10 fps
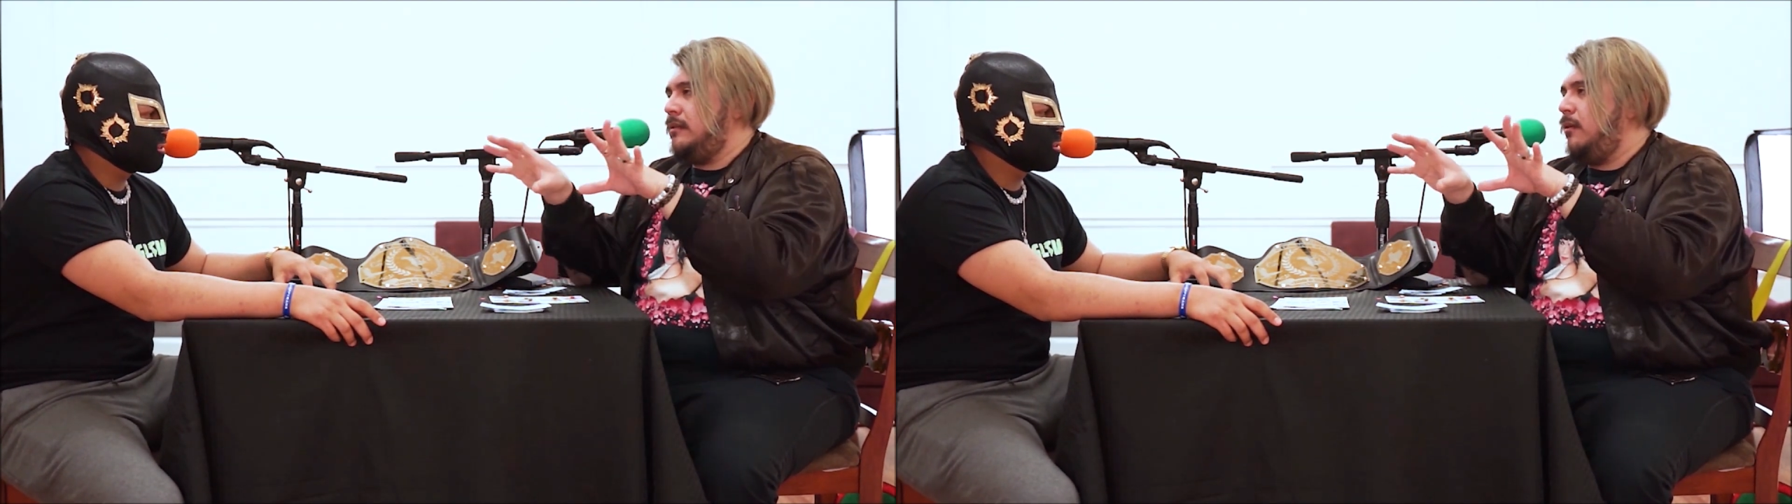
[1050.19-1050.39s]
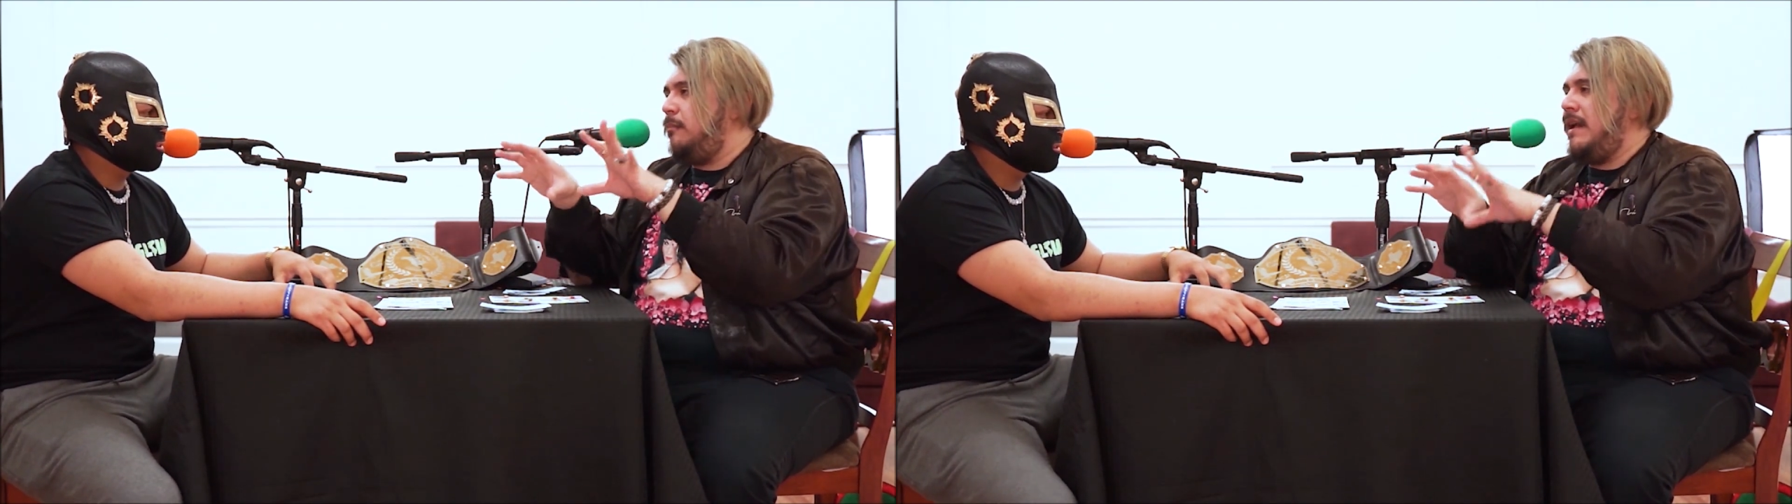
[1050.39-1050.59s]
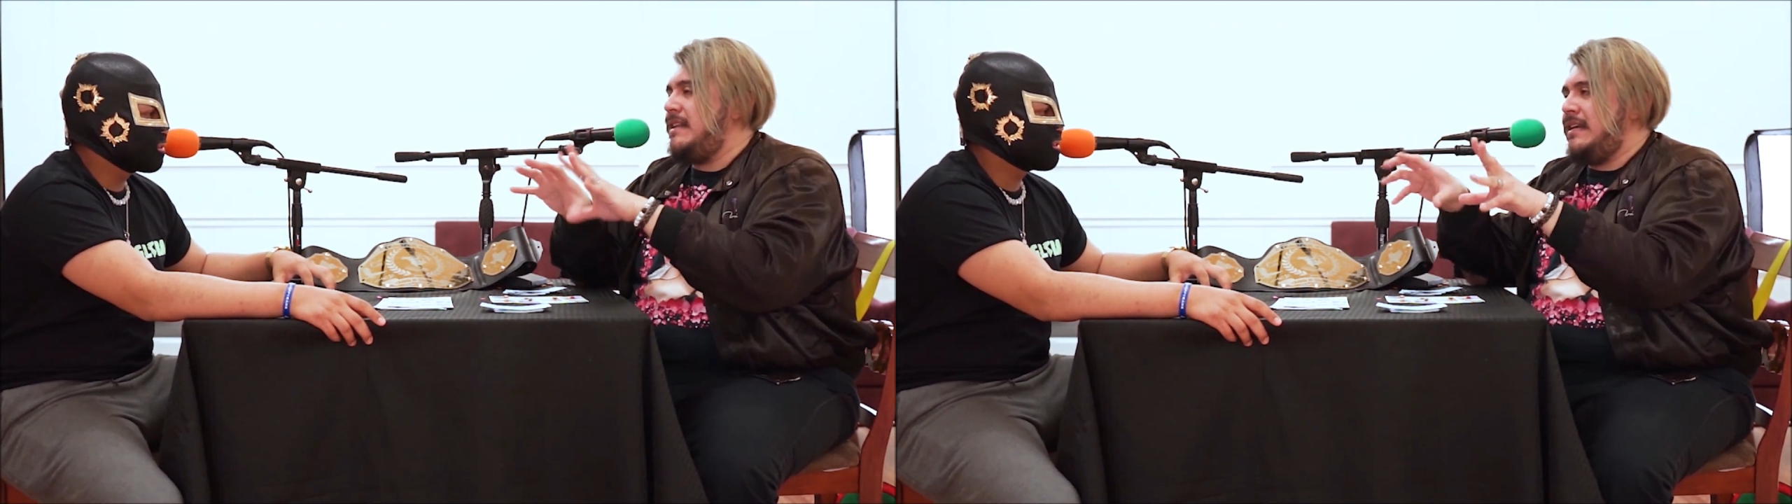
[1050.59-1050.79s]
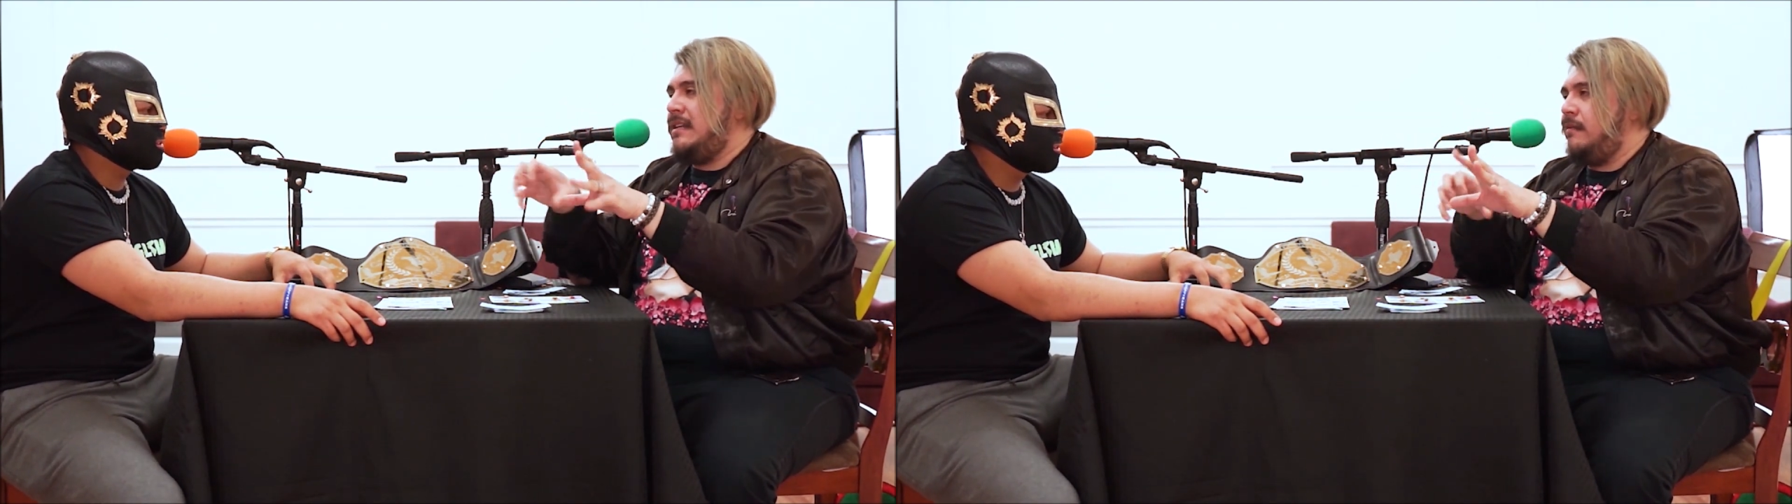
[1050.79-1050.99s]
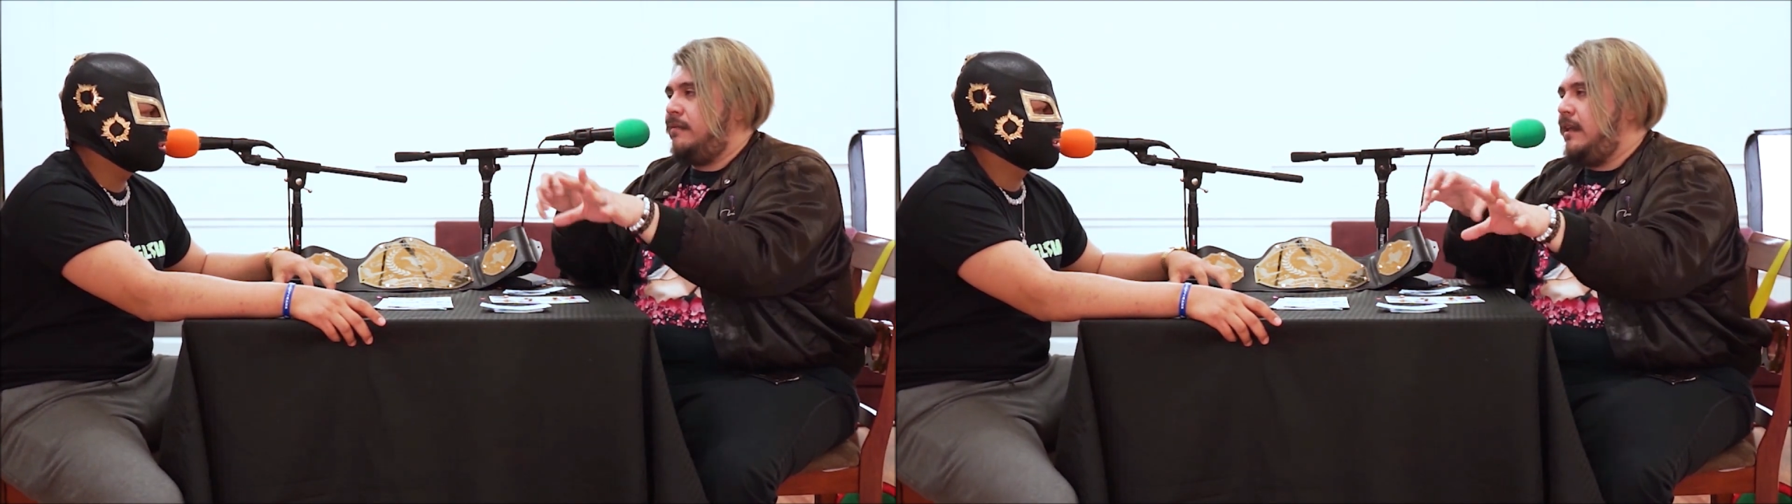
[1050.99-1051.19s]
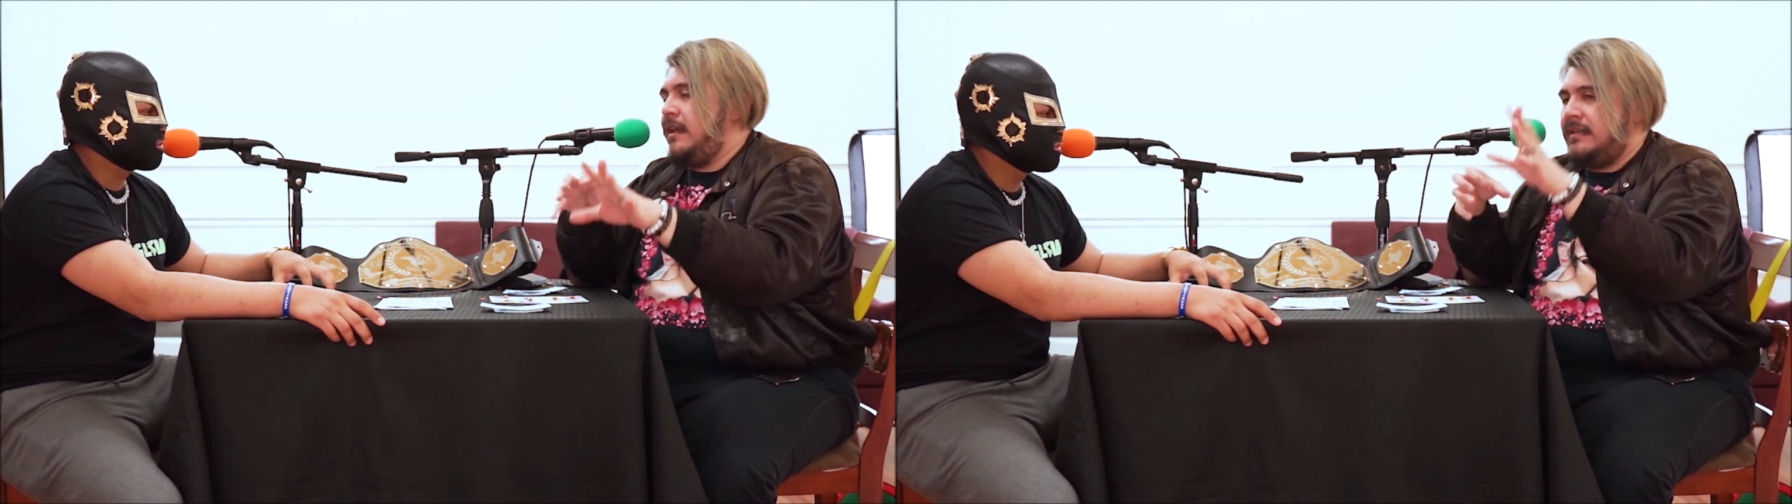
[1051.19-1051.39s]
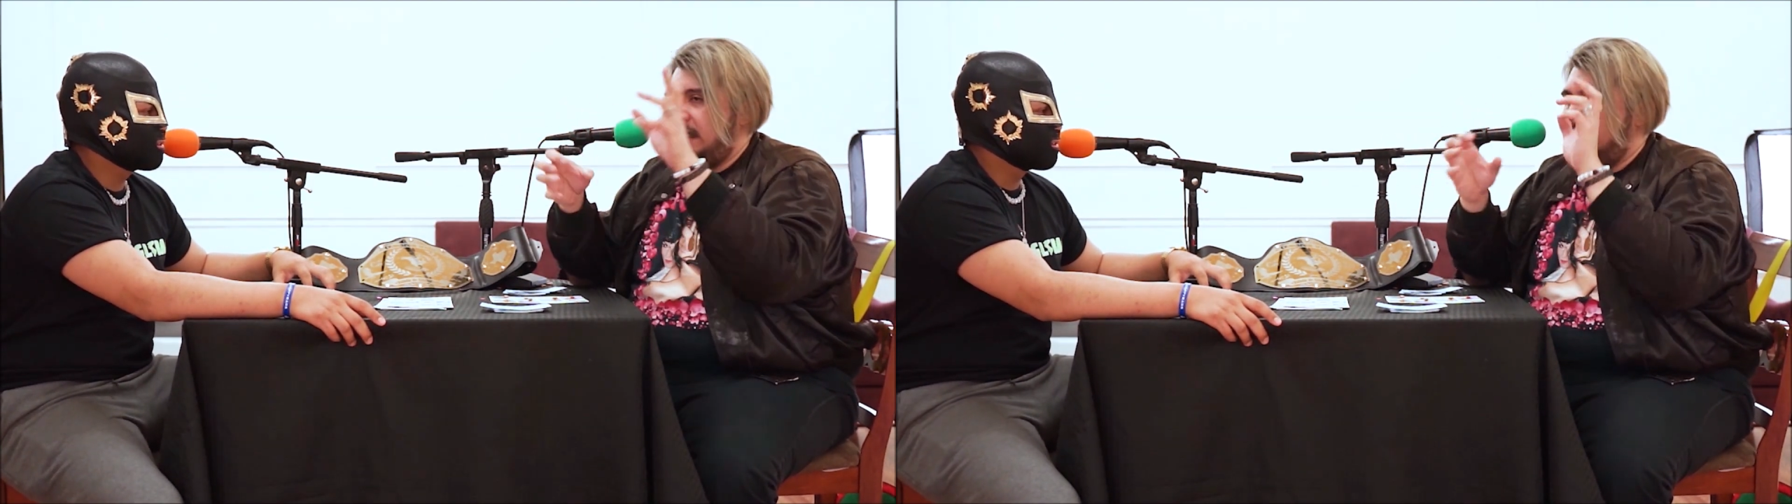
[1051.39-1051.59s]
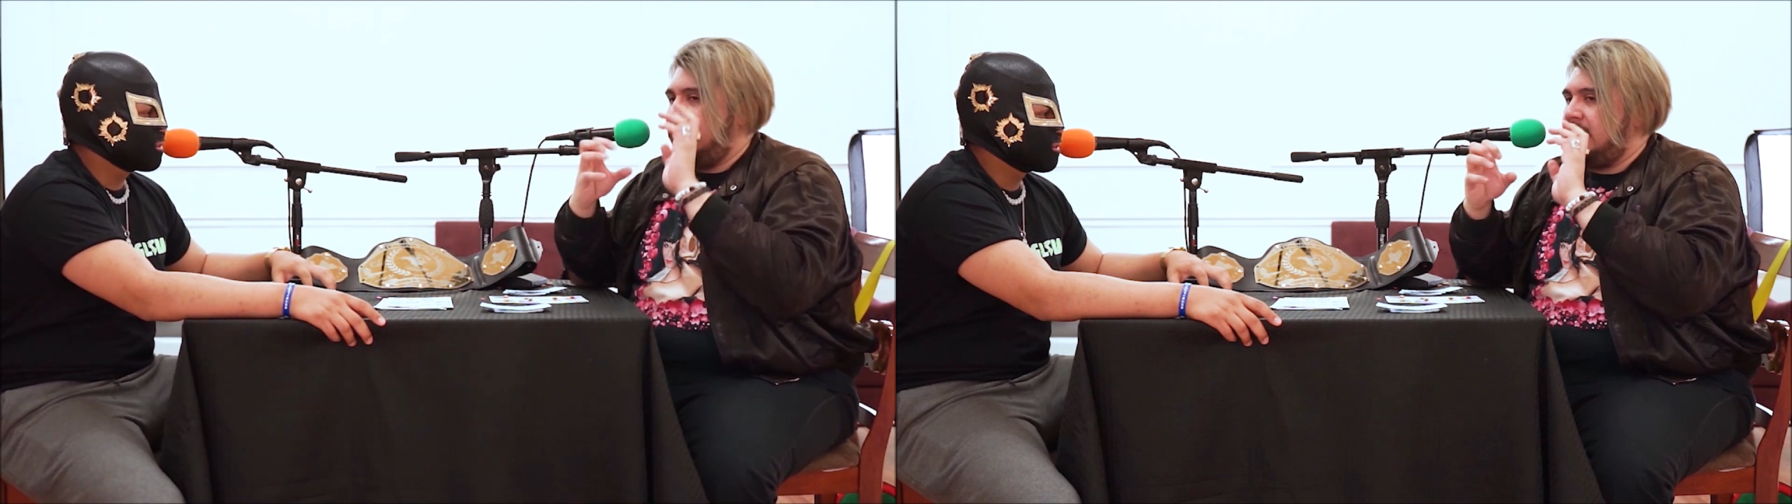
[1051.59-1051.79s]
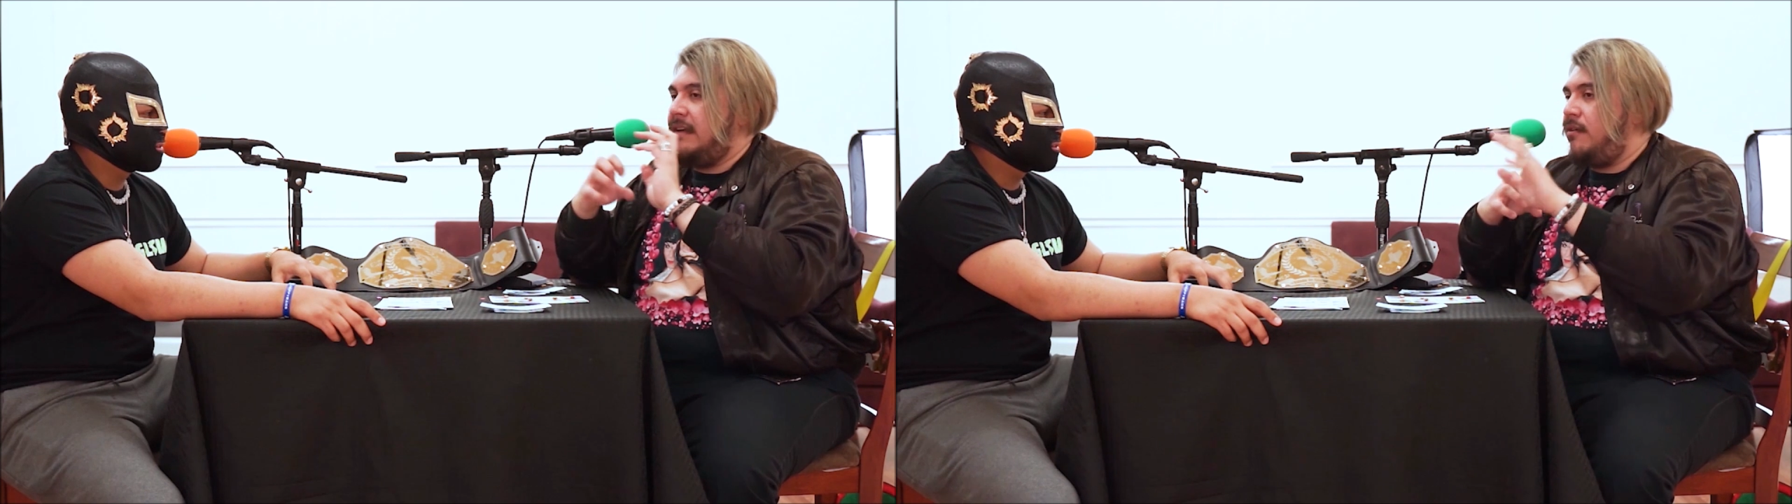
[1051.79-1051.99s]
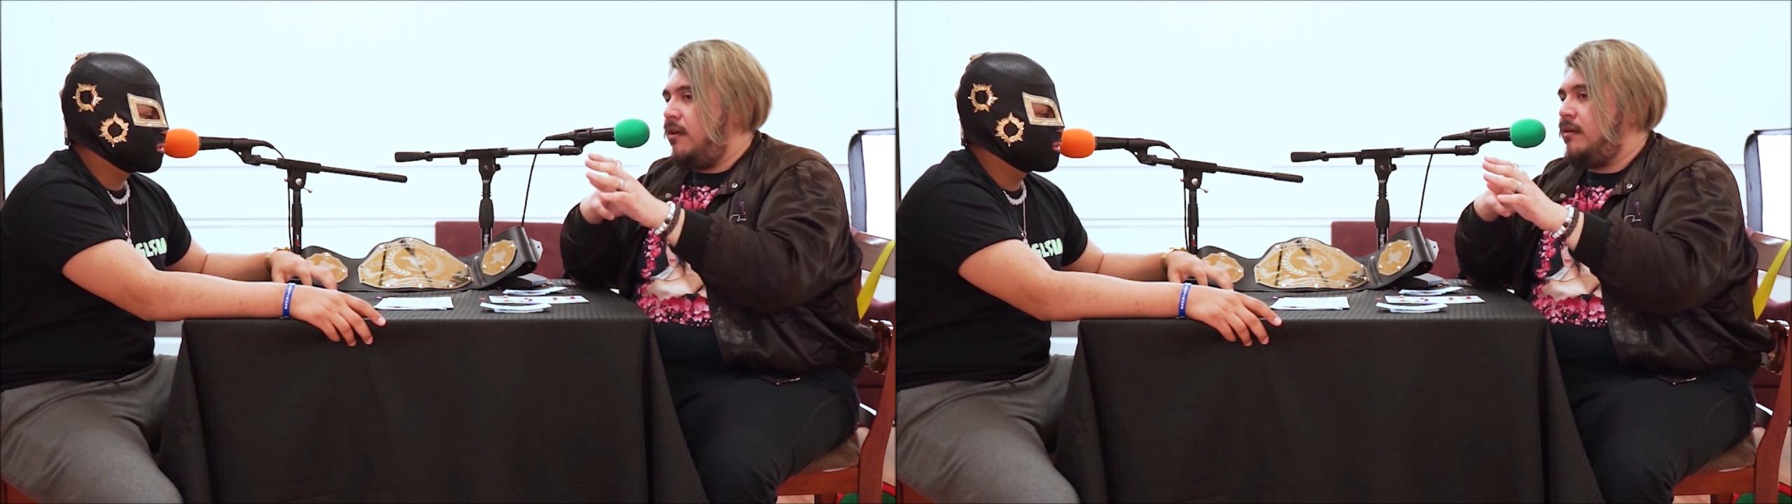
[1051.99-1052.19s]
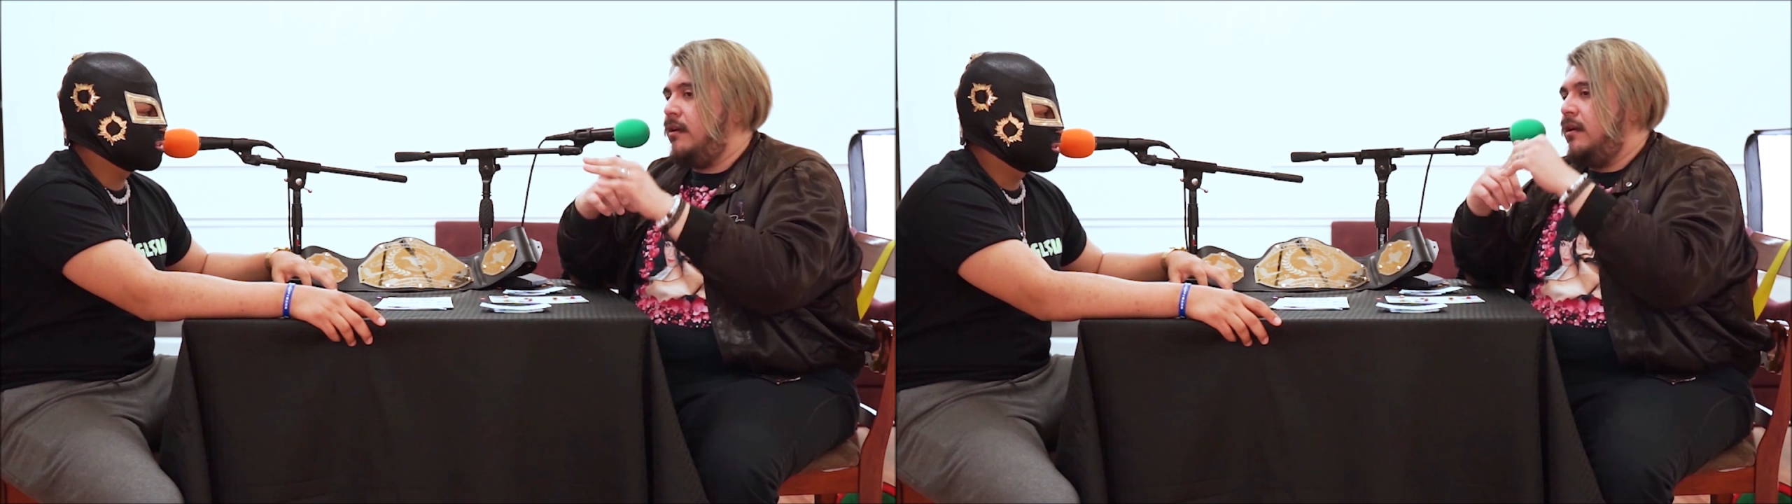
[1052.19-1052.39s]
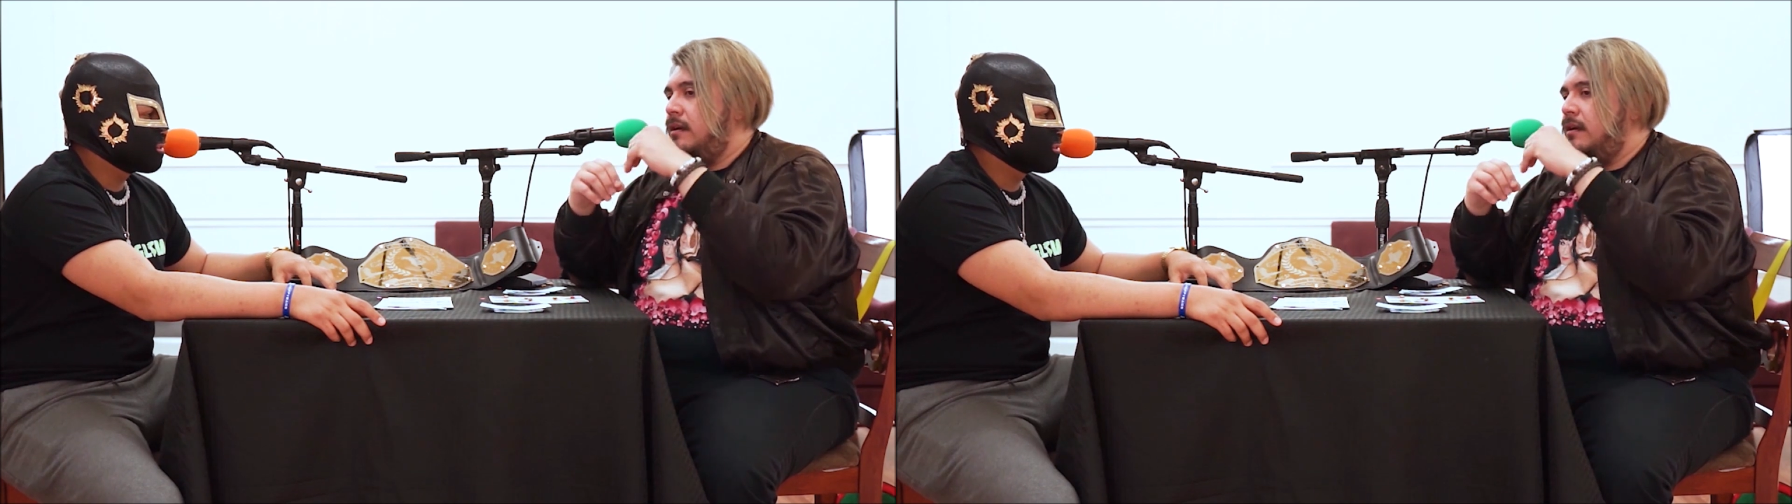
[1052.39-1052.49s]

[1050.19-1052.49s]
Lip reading: opinion of things and things I've heard,